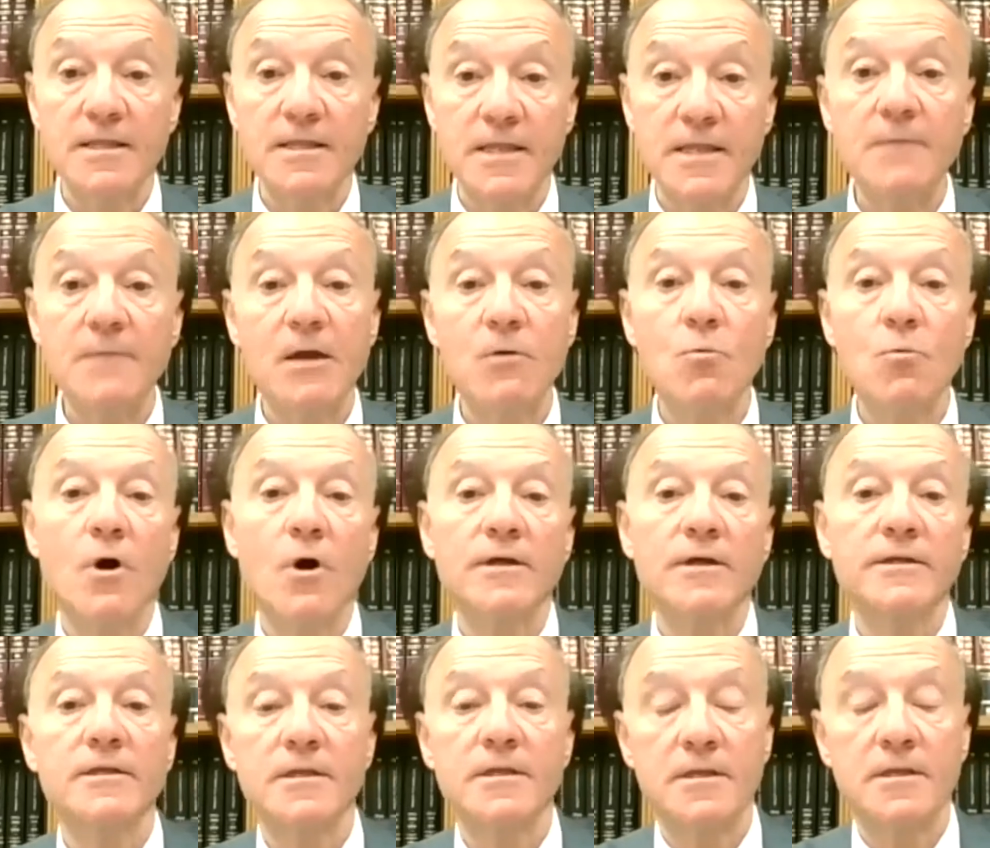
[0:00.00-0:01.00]
they may
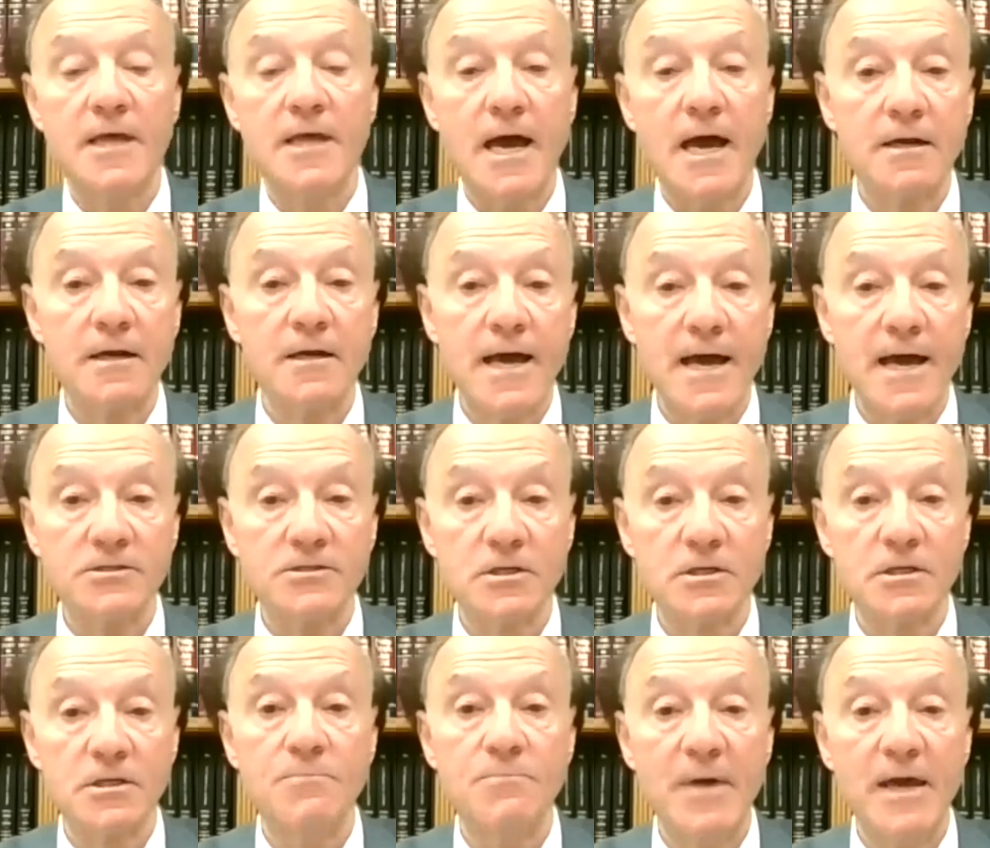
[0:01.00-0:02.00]
want that
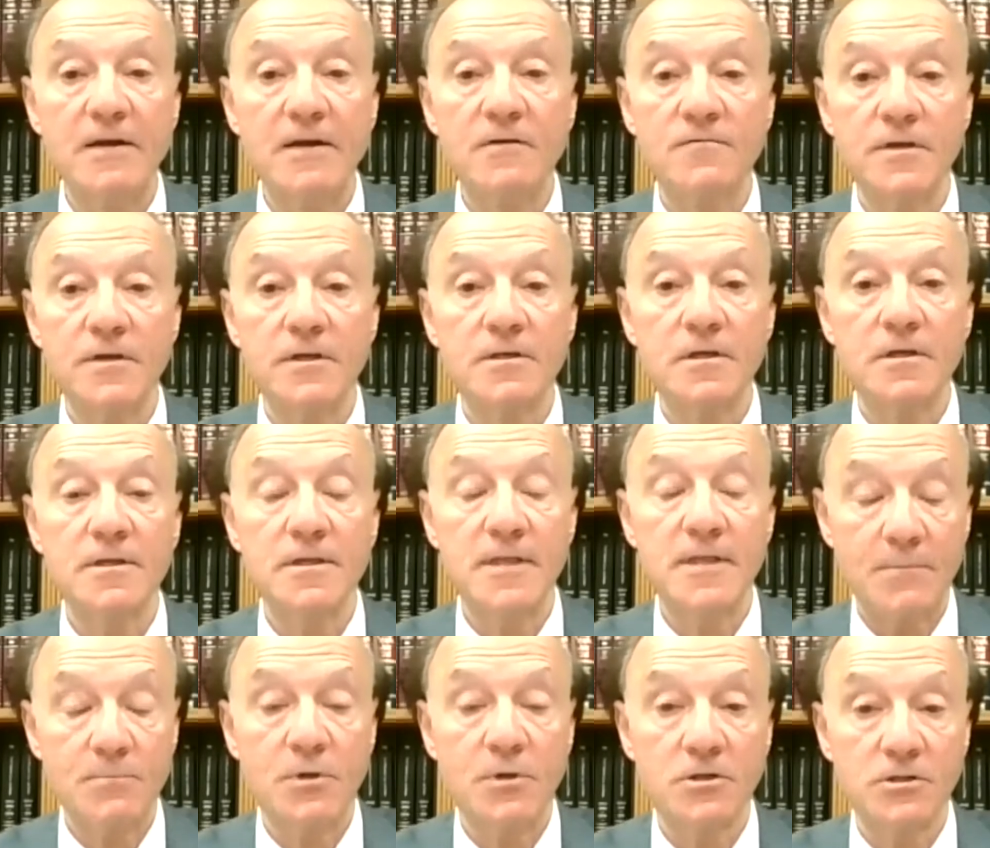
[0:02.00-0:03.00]
asset to benefit
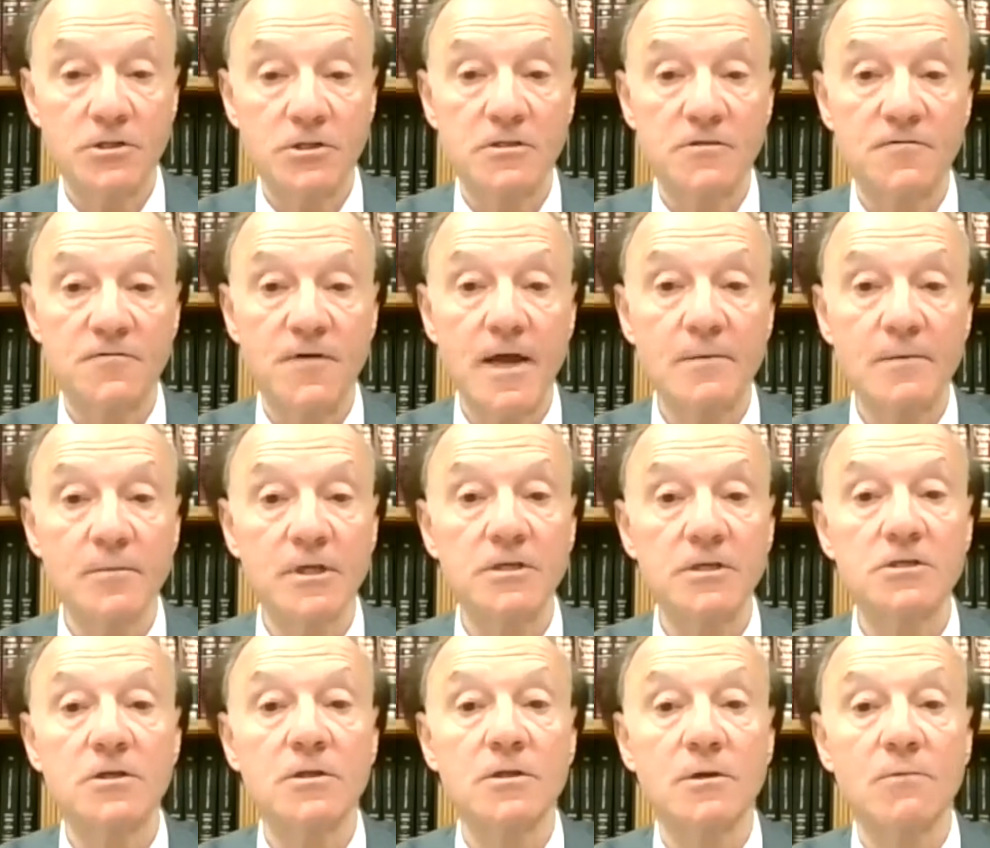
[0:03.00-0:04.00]
that person's family,
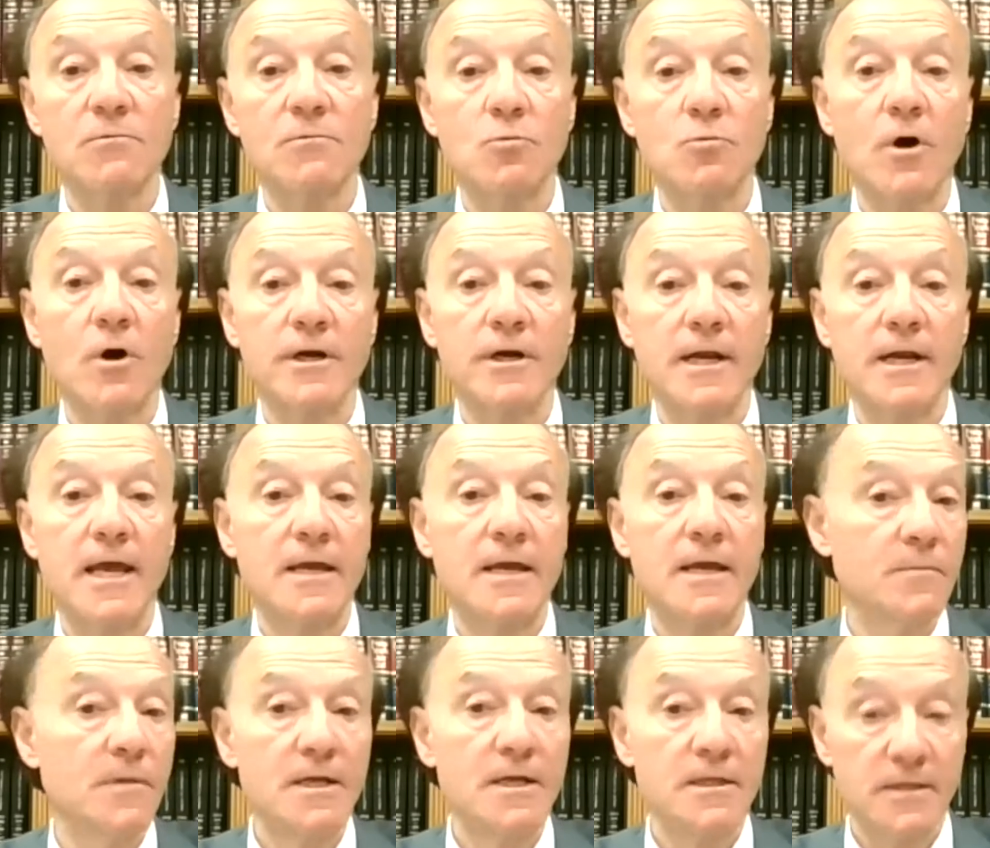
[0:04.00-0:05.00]
so they would want to
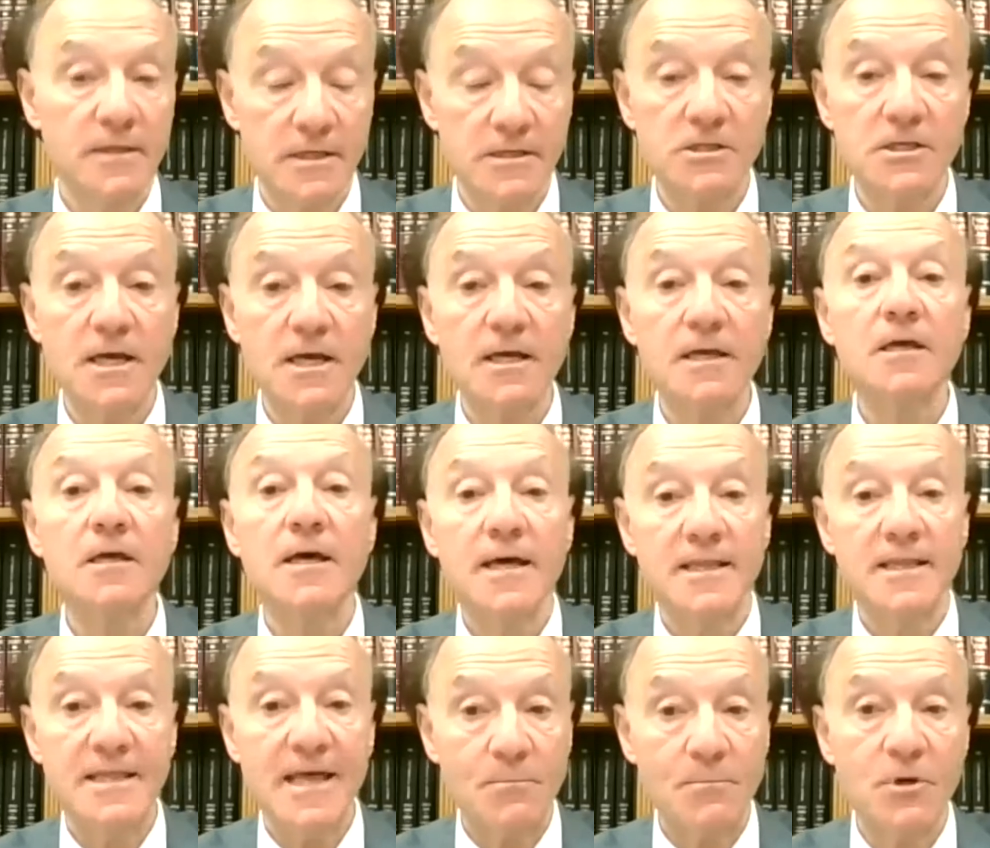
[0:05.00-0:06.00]
name, let's say,
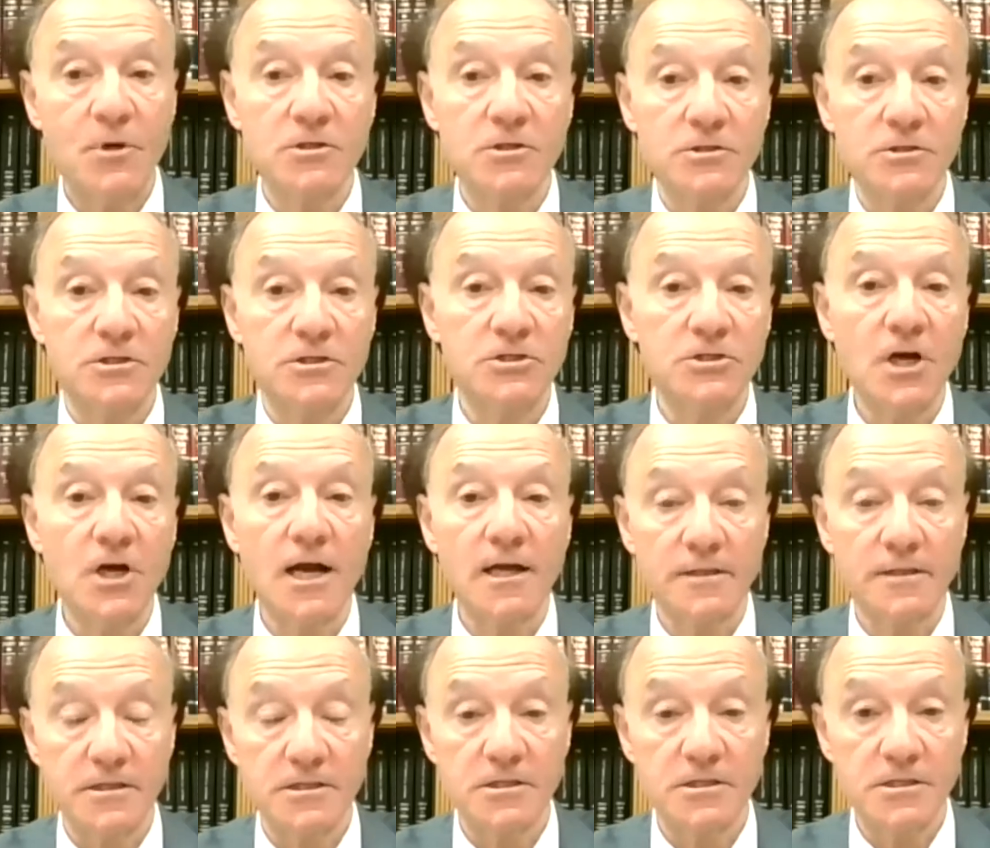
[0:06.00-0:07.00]
that person's
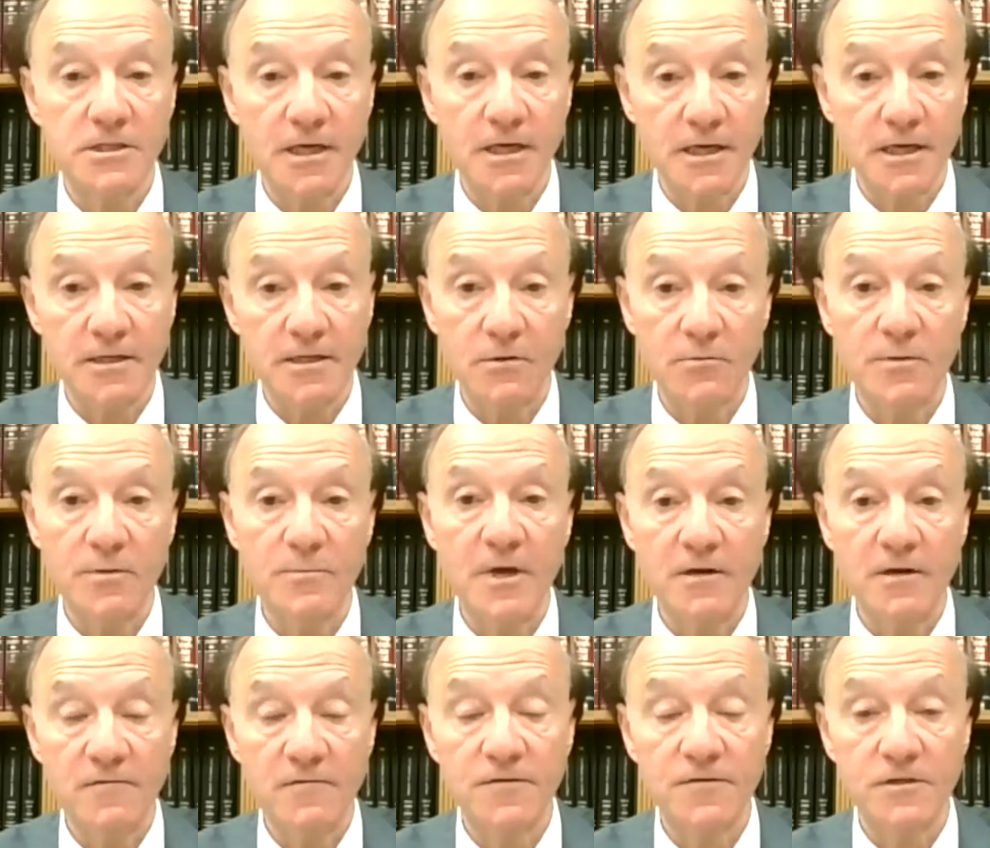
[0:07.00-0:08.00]
child as a secondary
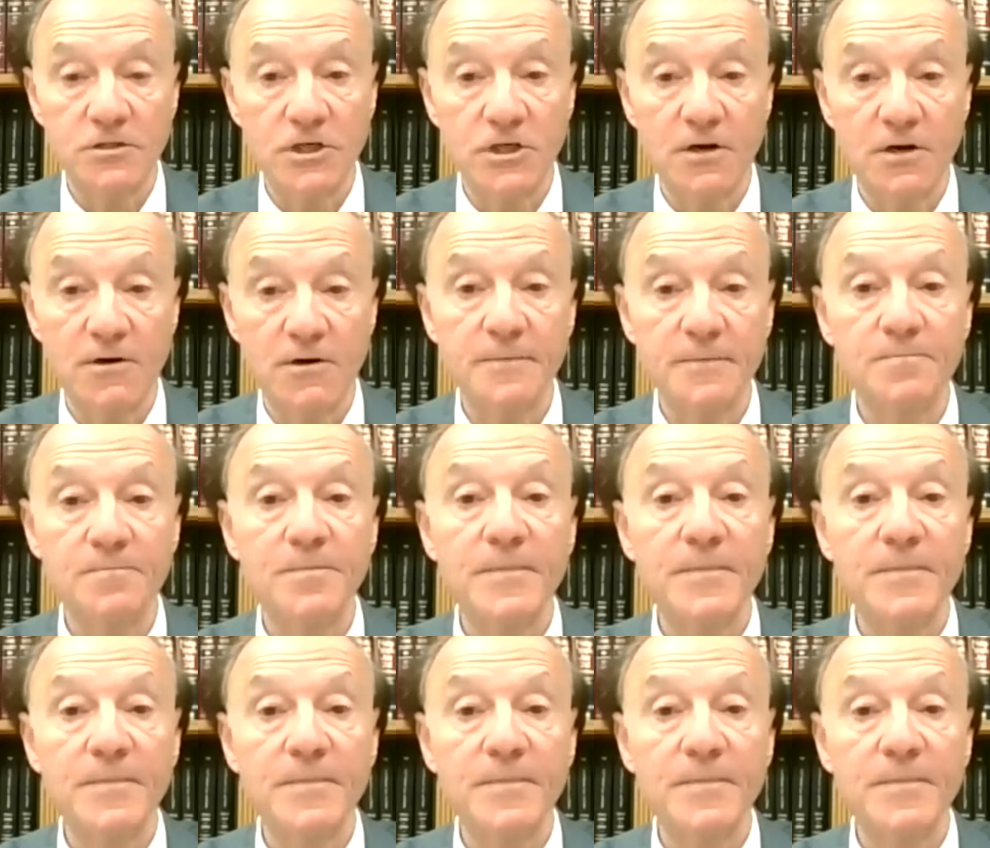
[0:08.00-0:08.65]
beneficiary.